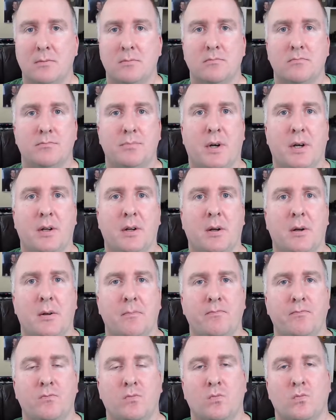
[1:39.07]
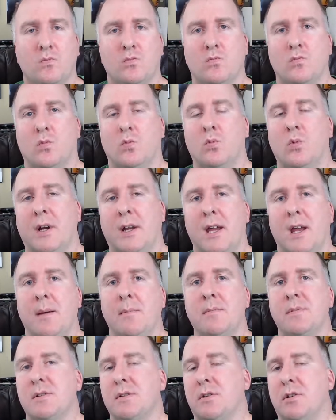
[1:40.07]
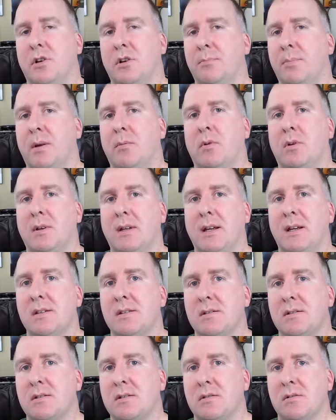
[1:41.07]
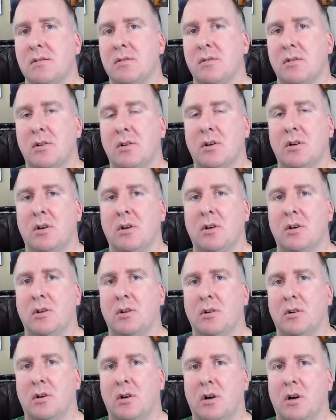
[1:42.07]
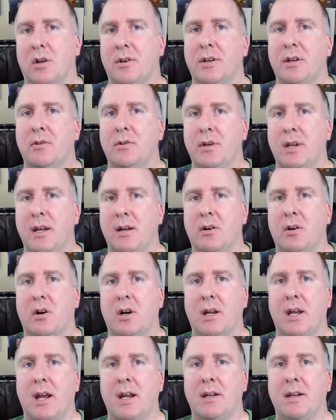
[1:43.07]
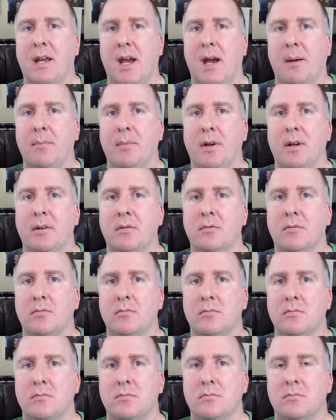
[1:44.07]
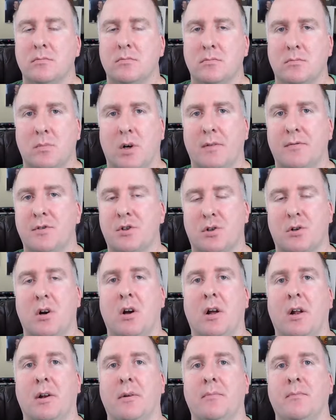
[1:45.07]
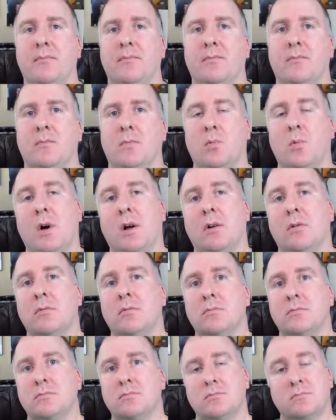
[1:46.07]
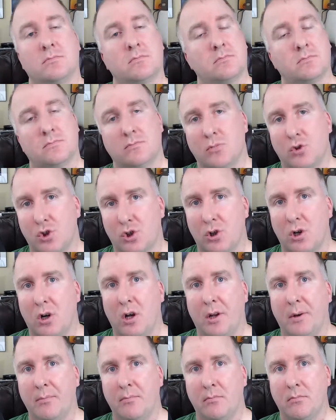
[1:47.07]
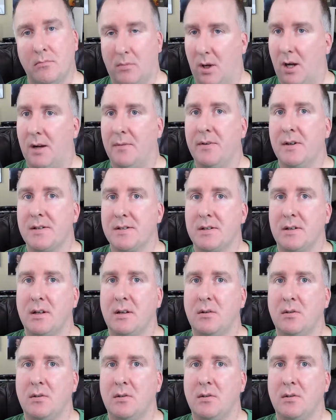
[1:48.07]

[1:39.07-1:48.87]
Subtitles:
But what games could be released on the unique arcade cabinet of Tron? Well, Tron, obviously,